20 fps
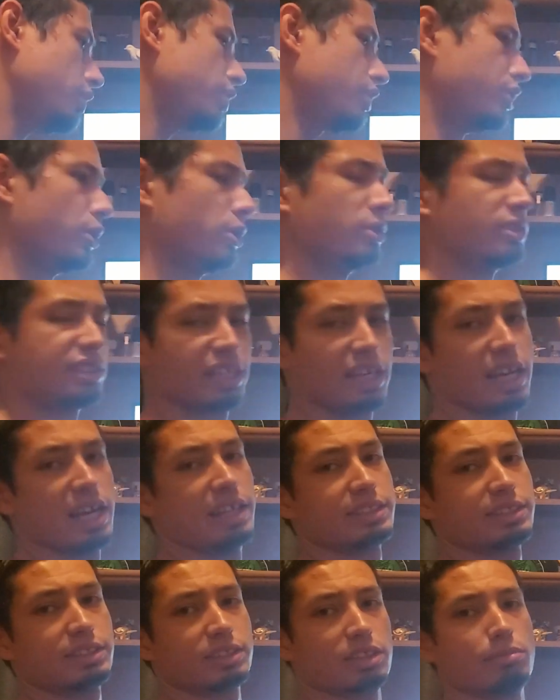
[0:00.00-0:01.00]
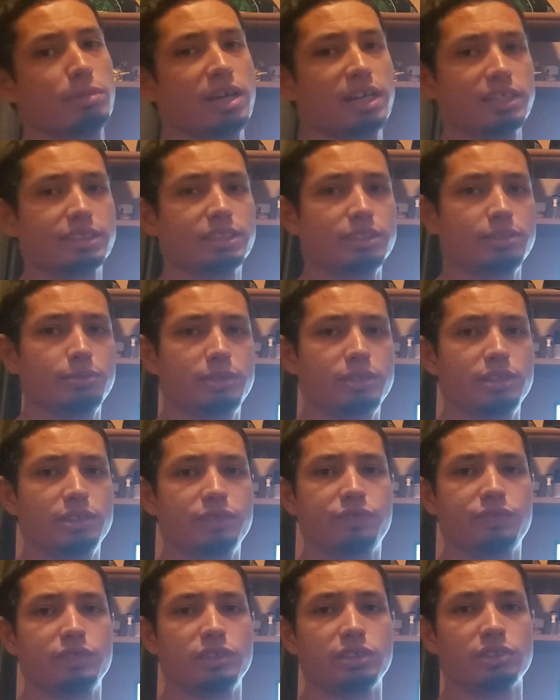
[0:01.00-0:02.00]
those that had some activity of
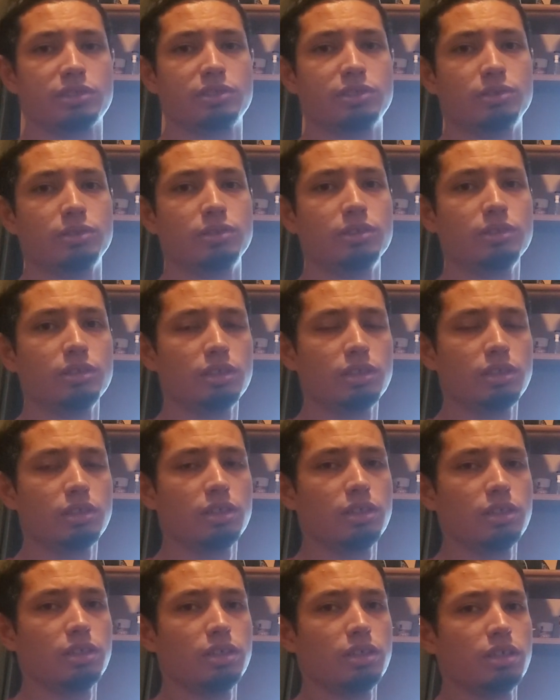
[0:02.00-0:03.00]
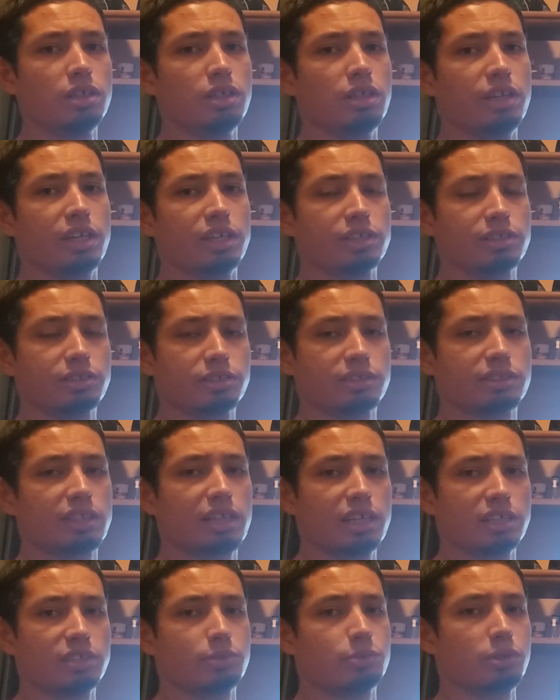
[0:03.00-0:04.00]
physical and
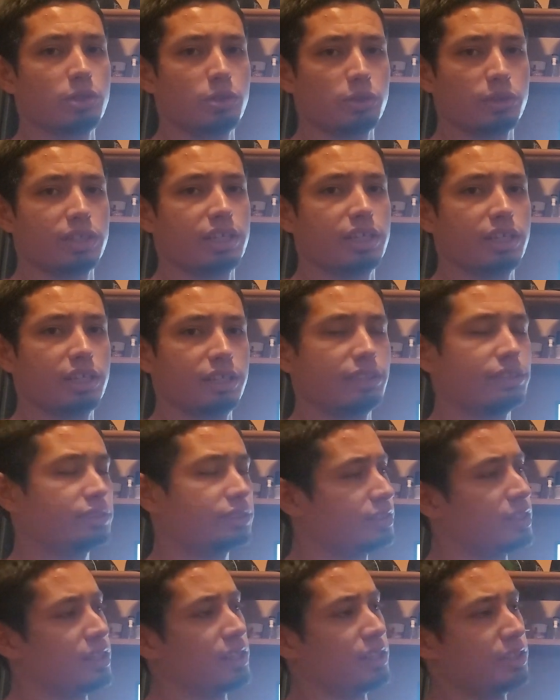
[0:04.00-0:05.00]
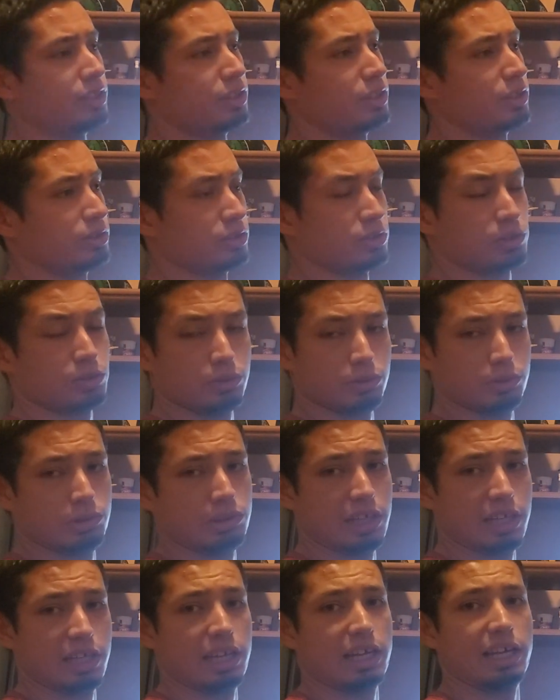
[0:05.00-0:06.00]
exercise were okay. And then those who
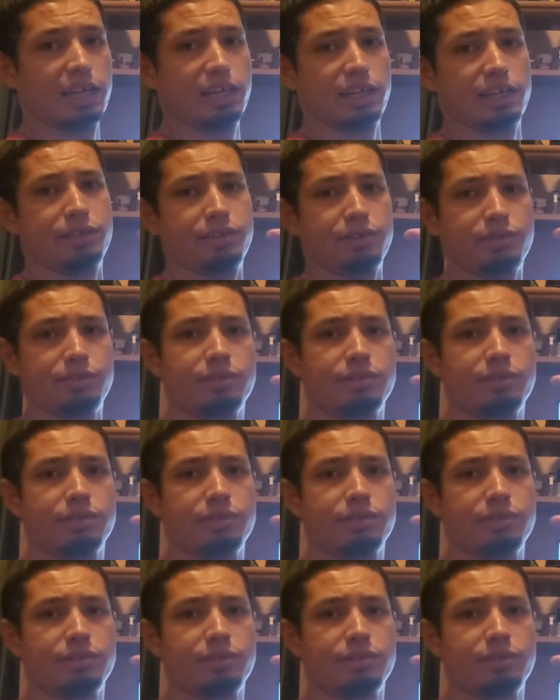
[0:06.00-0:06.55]
had